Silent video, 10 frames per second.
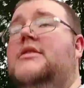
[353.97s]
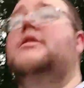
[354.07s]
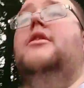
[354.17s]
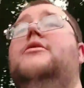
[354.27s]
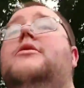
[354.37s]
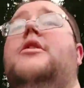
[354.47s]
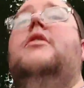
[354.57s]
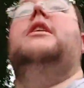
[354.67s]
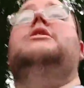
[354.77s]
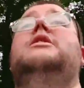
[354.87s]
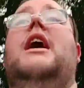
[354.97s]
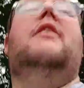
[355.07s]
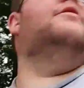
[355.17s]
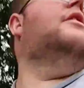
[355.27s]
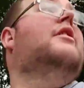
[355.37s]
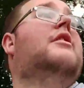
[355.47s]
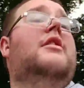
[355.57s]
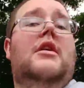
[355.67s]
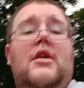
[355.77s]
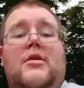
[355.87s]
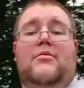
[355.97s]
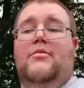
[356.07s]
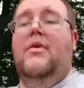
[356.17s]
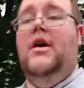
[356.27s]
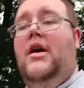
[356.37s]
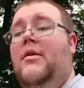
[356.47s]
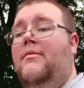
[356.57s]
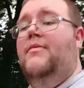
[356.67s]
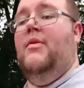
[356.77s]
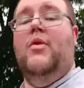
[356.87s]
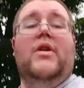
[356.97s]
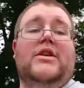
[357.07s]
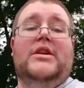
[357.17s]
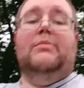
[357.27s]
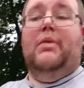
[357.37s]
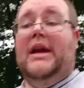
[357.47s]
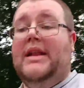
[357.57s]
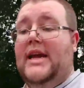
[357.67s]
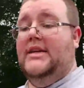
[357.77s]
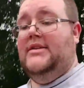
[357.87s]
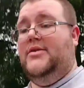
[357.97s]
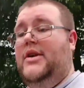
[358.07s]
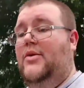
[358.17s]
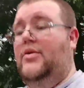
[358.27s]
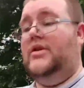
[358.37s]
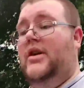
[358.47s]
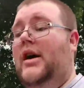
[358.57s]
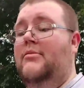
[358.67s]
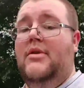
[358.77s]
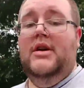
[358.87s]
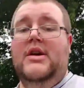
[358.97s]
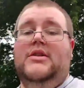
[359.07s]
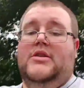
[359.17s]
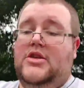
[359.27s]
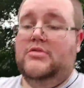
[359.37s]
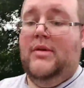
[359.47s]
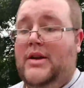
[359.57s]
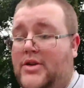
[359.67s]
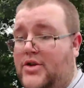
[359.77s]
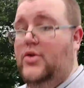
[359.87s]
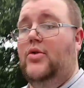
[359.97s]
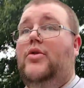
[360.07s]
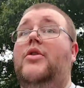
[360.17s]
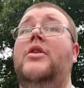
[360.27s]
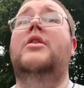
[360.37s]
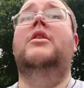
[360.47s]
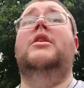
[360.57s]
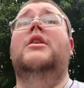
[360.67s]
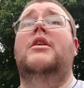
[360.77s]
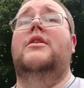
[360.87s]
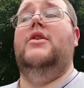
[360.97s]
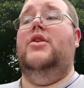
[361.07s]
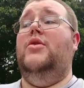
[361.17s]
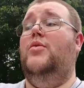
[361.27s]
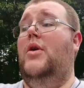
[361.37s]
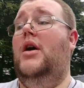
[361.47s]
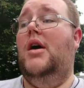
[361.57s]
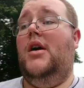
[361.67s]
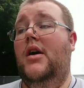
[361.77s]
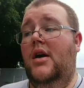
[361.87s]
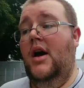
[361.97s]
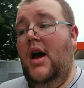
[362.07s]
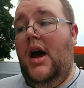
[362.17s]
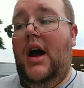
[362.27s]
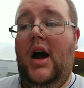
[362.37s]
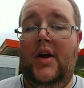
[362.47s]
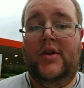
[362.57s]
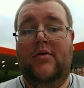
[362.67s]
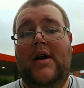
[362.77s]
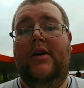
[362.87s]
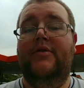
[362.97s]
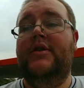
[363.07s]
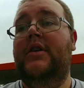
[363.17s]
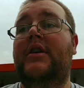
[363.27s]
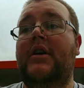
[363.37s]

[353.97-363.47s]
so you don't actually have to, it won't actually be next to it all the time. So just make sure that you hunt around,